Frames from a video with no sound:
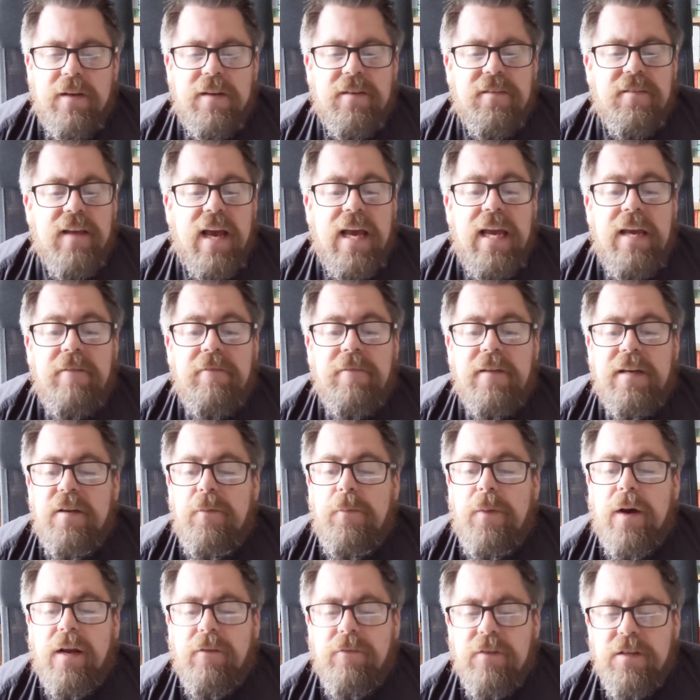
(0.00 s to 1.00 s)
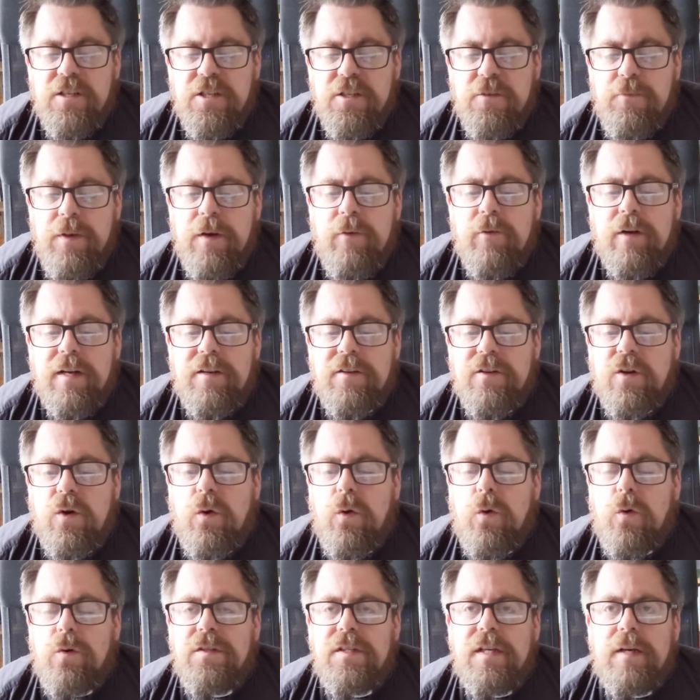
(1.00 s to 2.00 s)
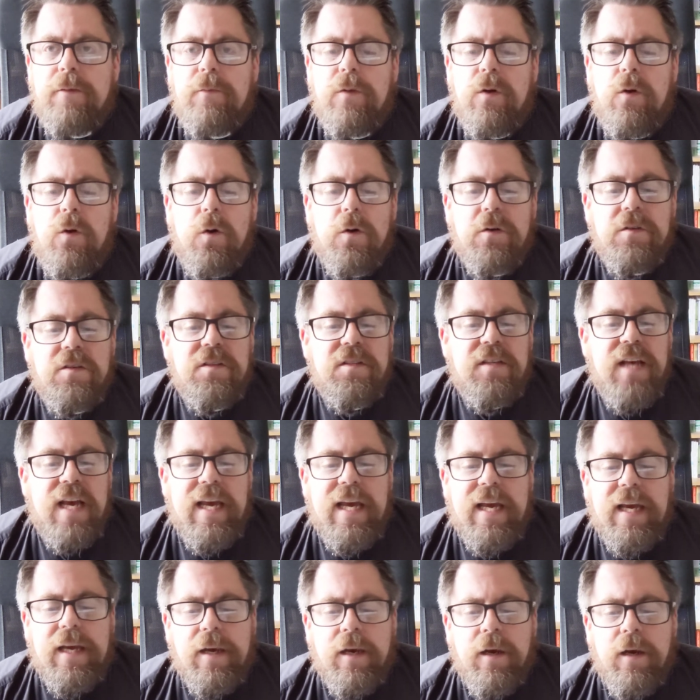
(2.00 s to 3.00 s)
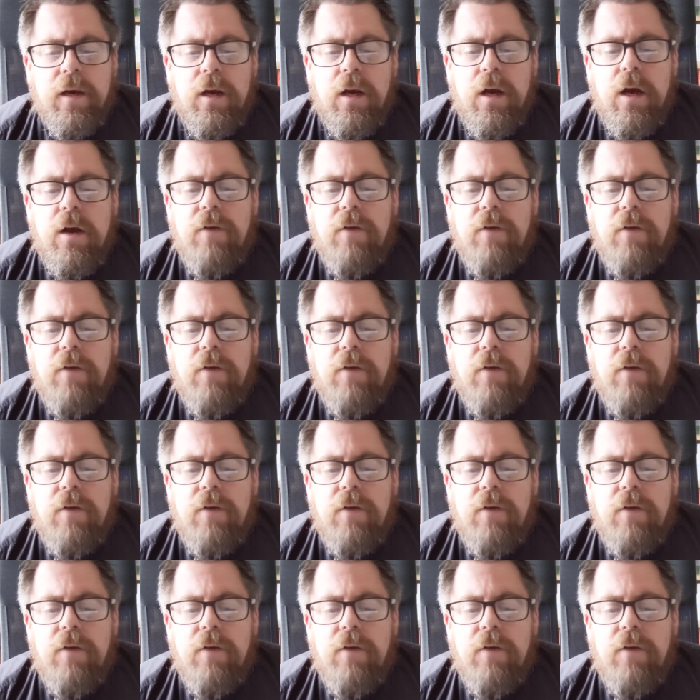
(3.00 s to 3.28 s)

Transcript: that David by the Spirit calls him Lord, saying,